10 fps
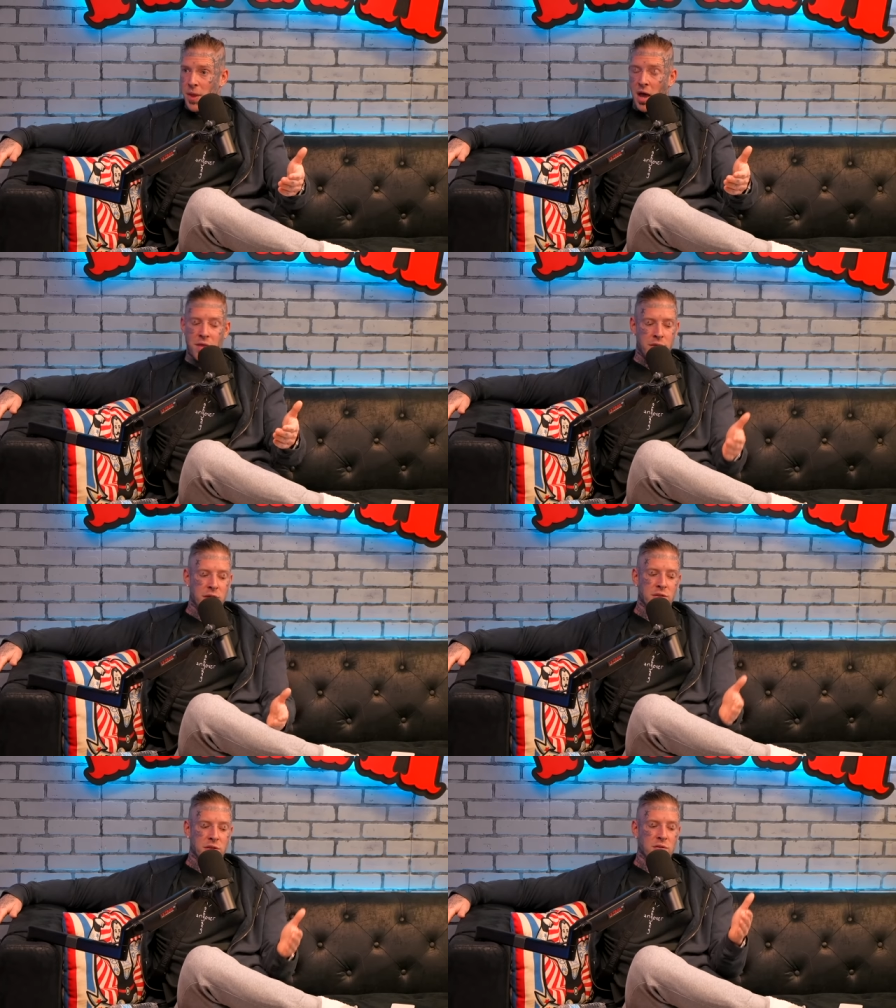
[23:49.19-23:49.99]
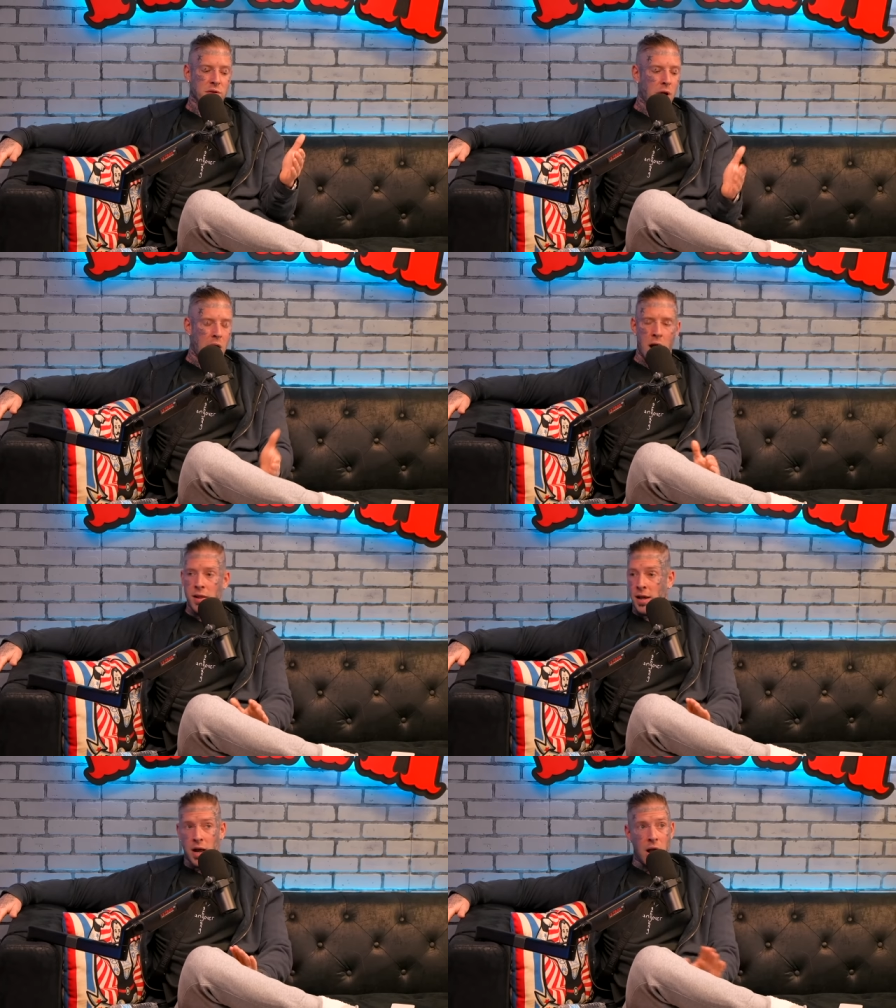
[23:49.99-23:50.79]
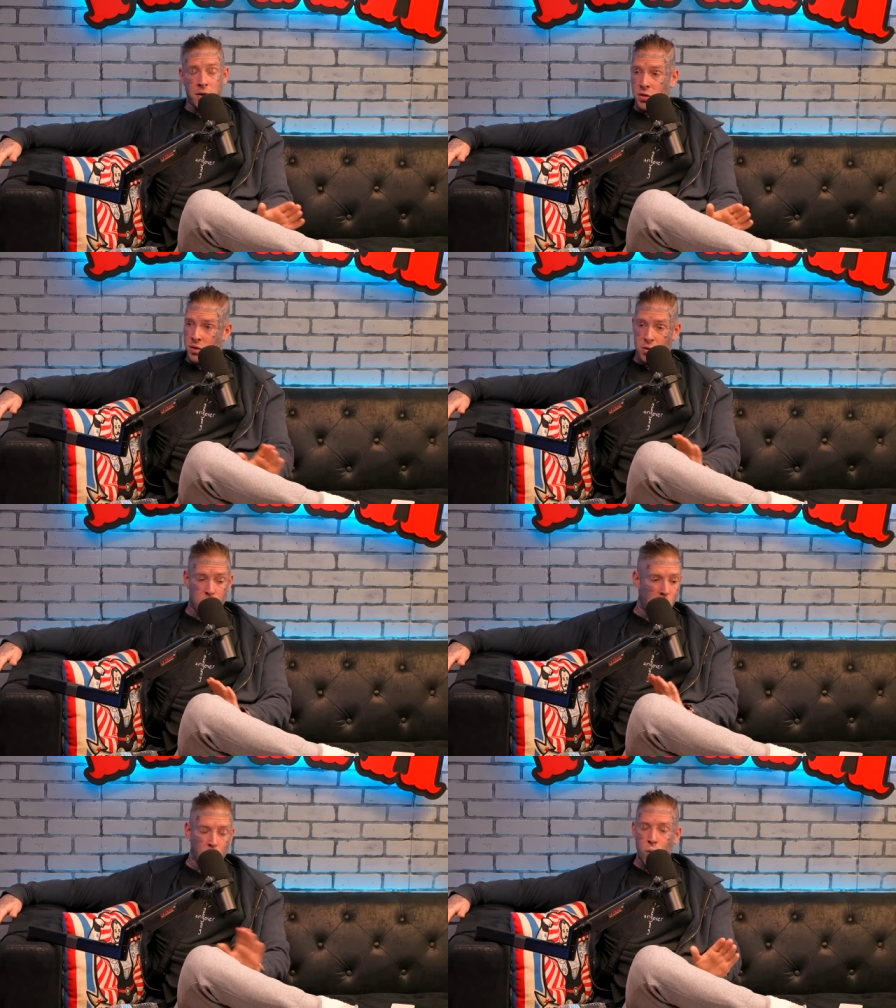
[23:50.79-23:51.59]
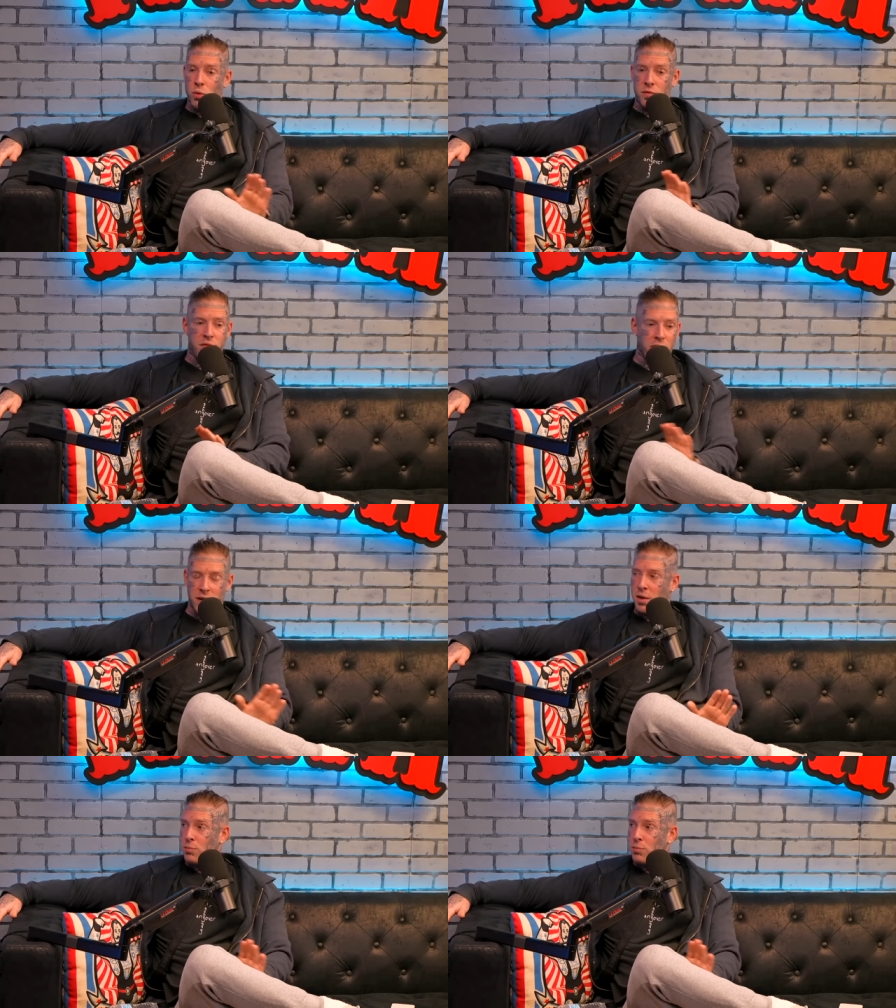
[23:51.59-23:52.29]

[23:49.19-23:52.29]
And this is like no fucking